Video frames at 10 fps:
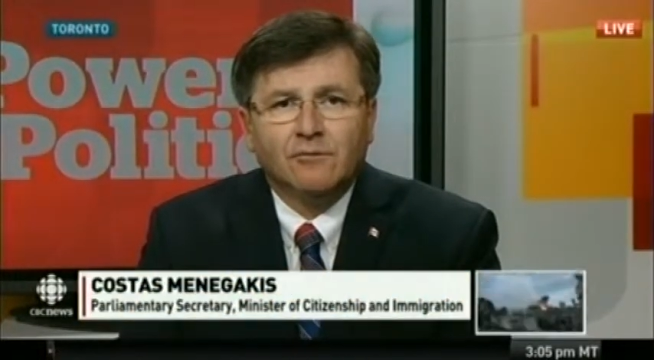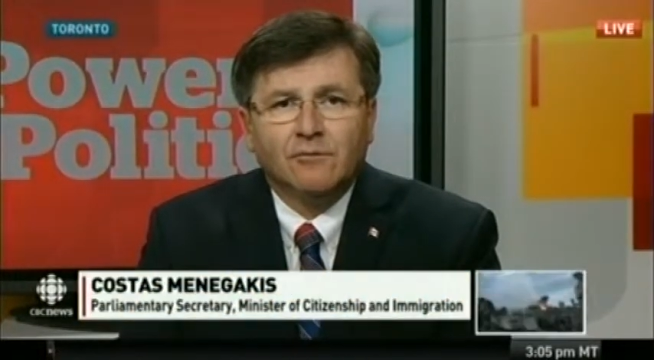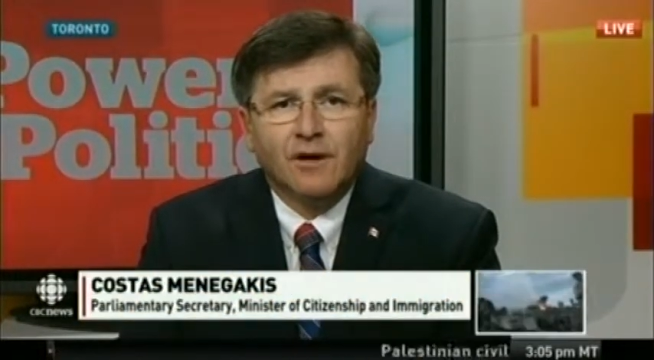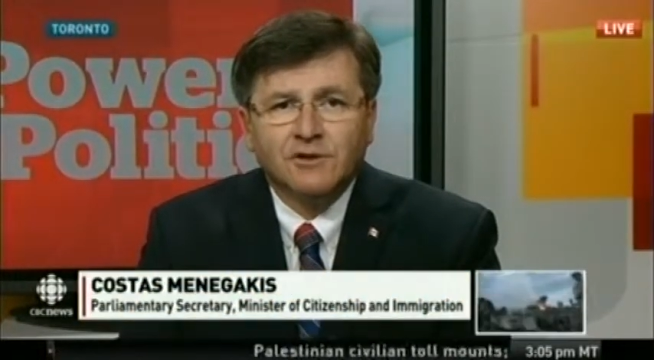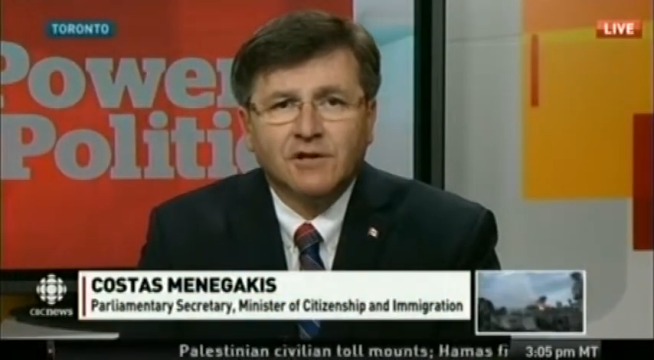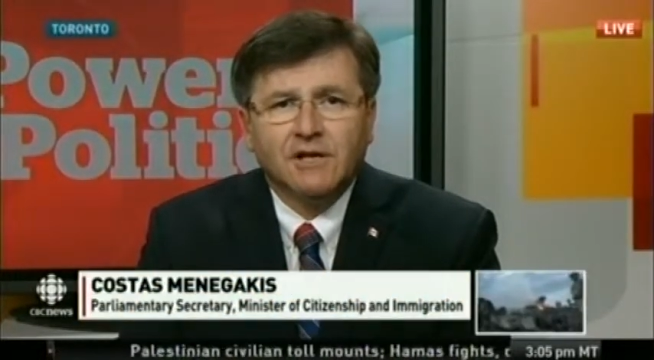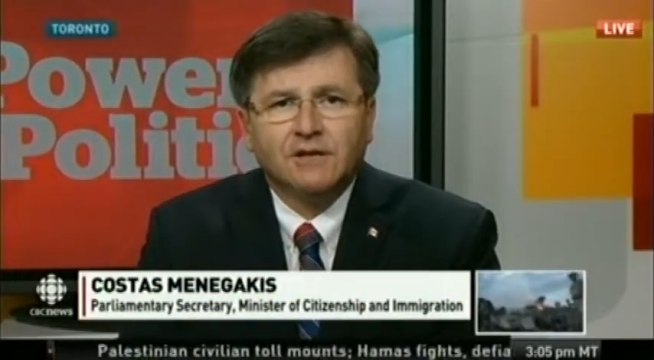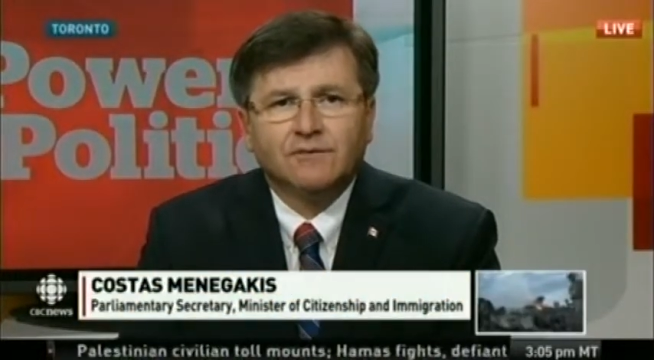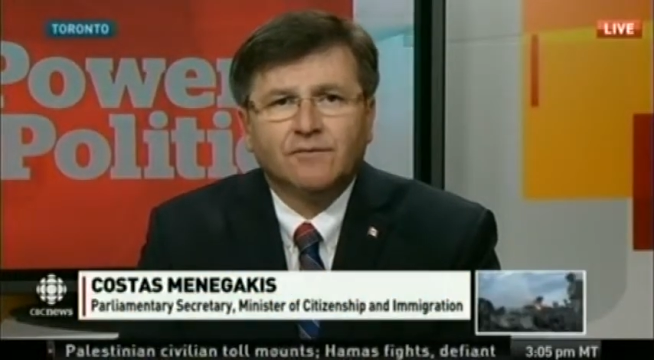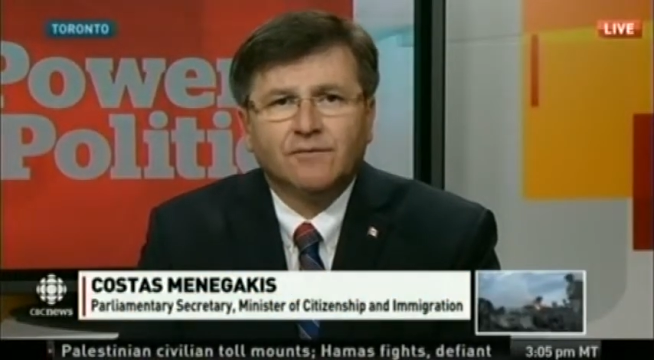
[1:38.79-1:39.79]
Russia
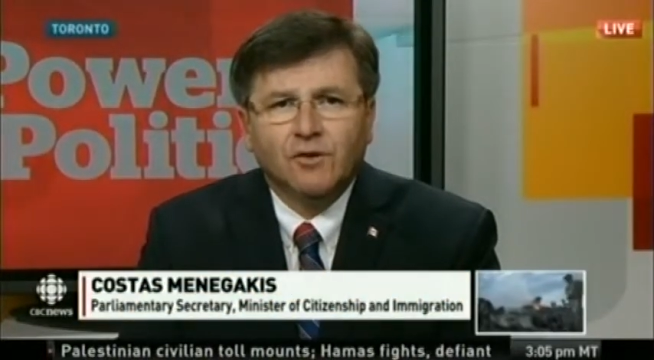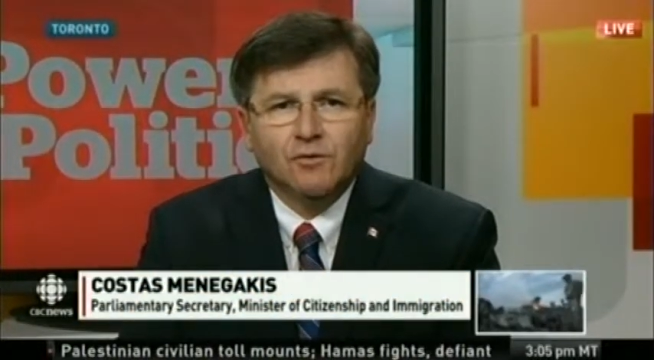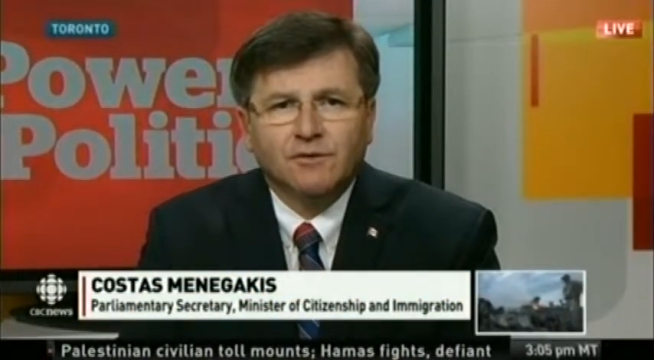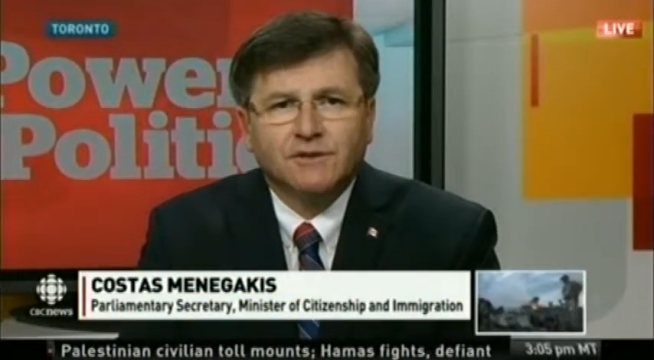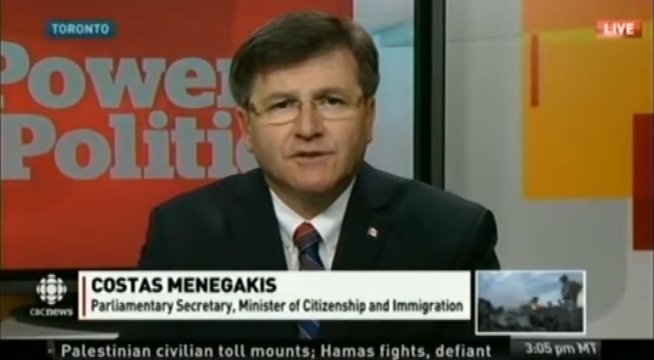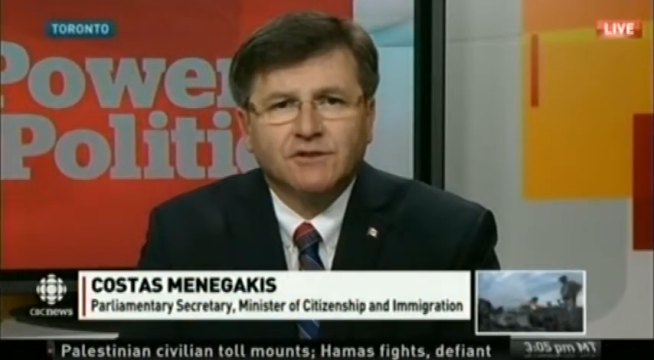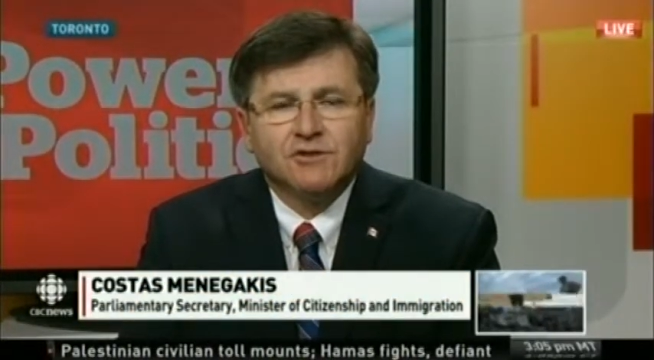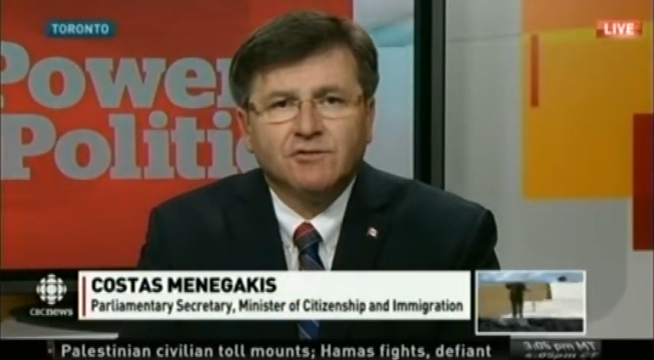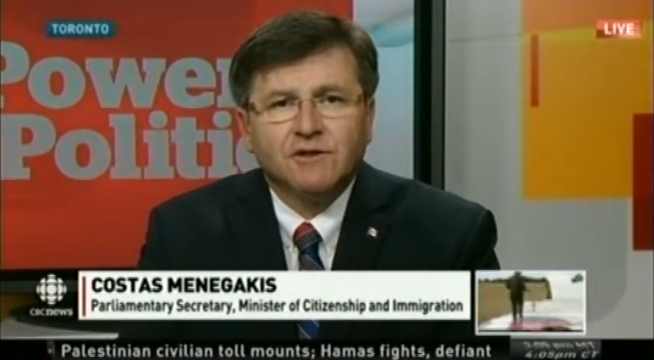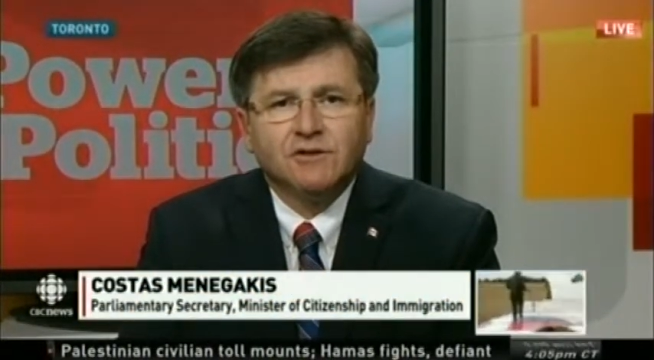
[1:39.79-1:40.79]
has fueled the
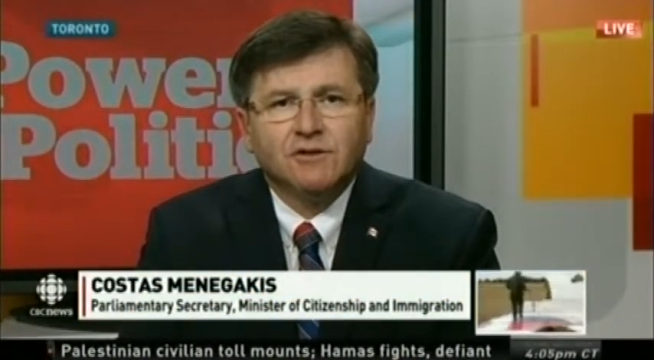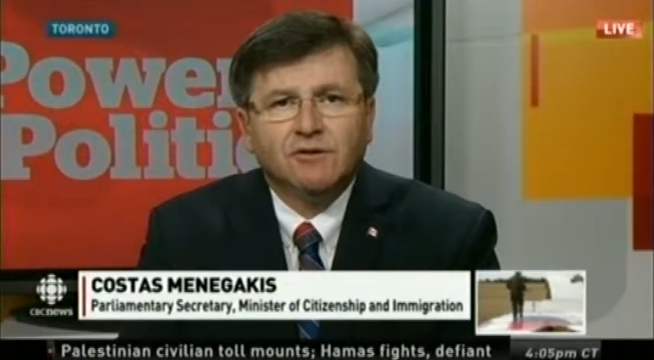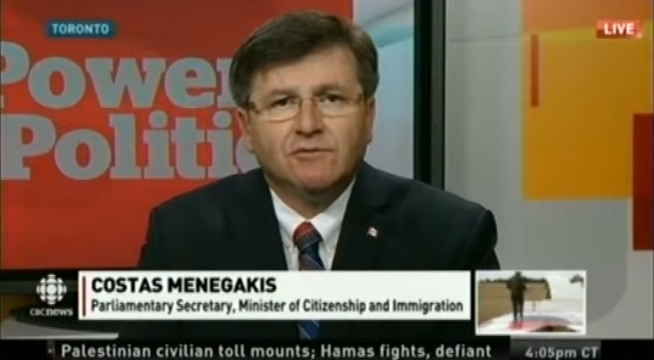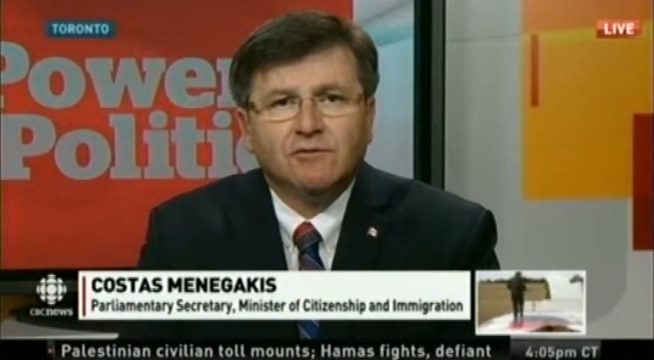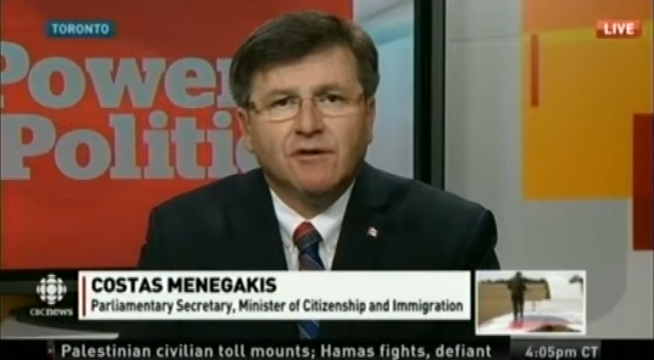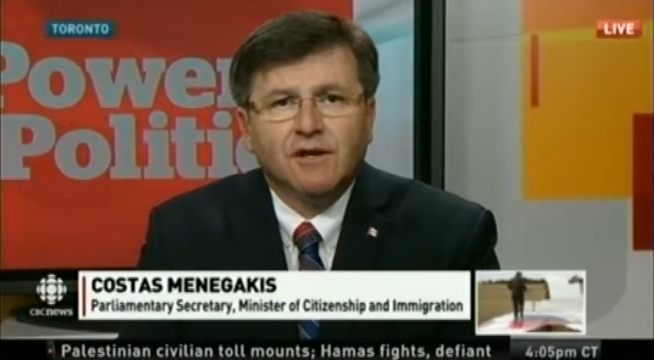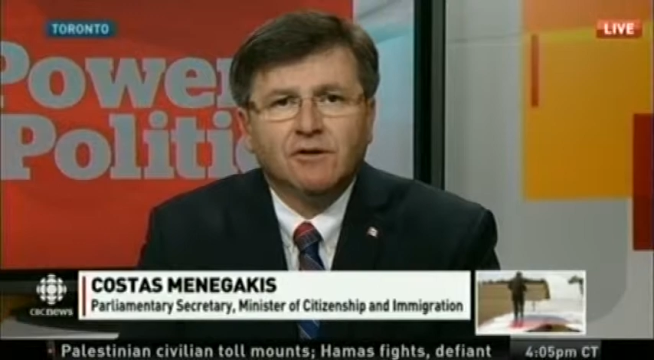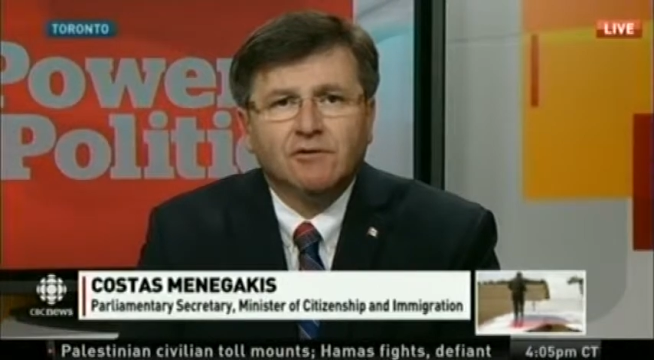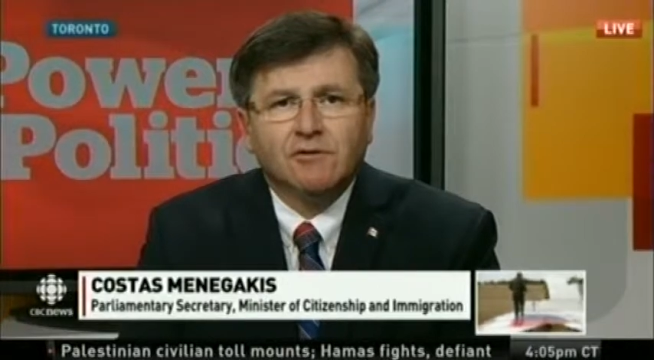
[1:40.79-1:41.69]
situation in Ukraine.